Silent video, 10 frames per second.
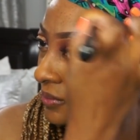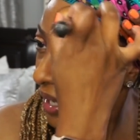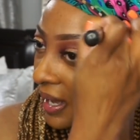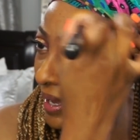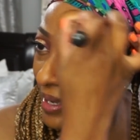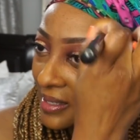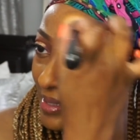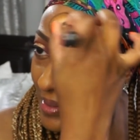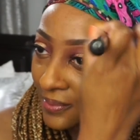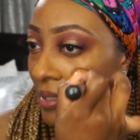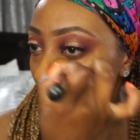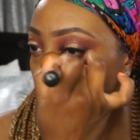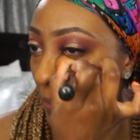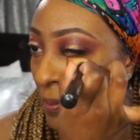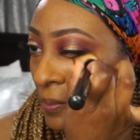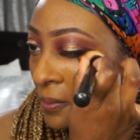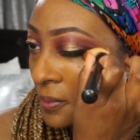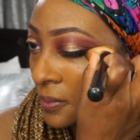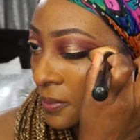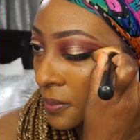eyes, it
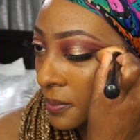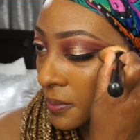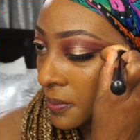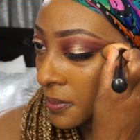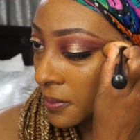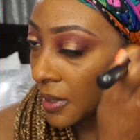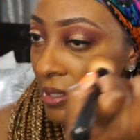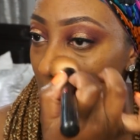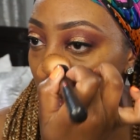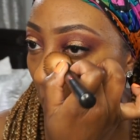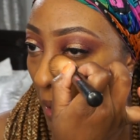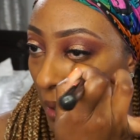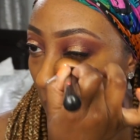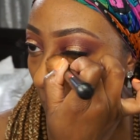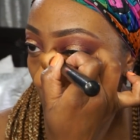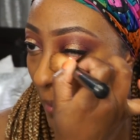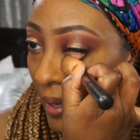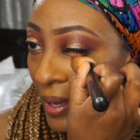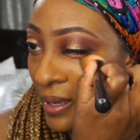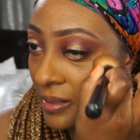makes my
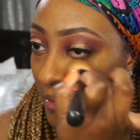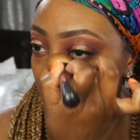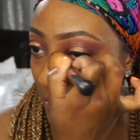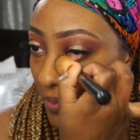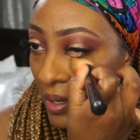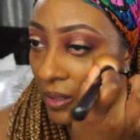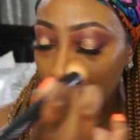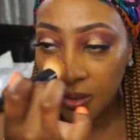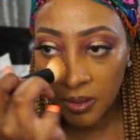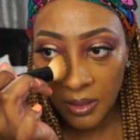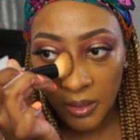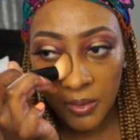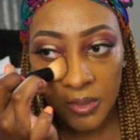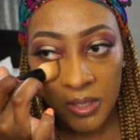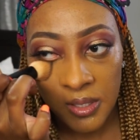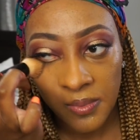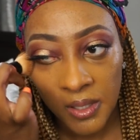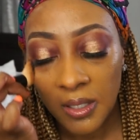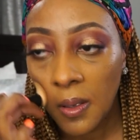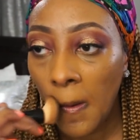eyes look smaller, closes them
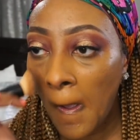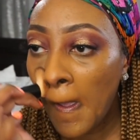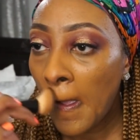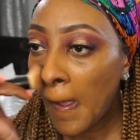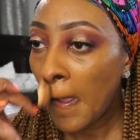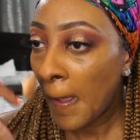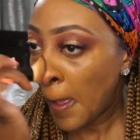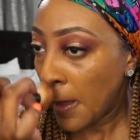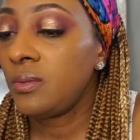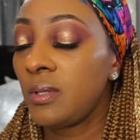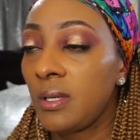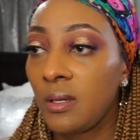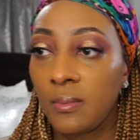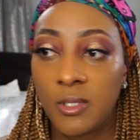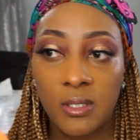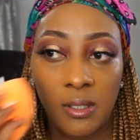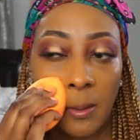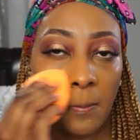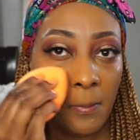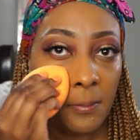in. So now I'm just
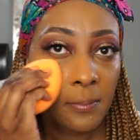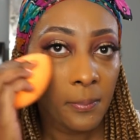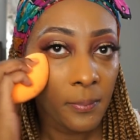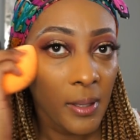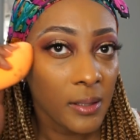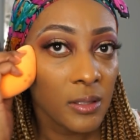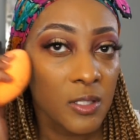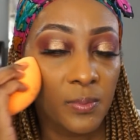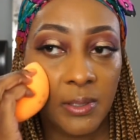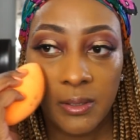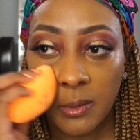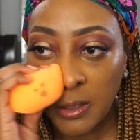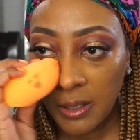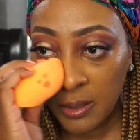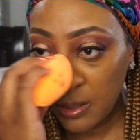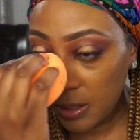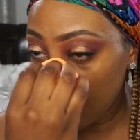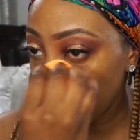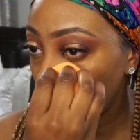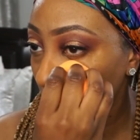gonna pat this blender in
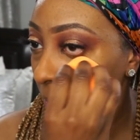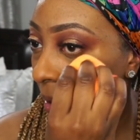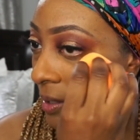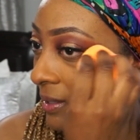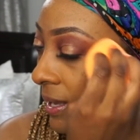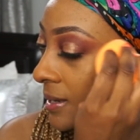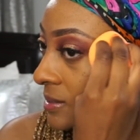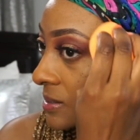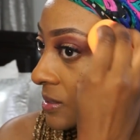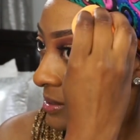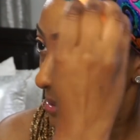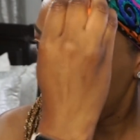and soak up all the excess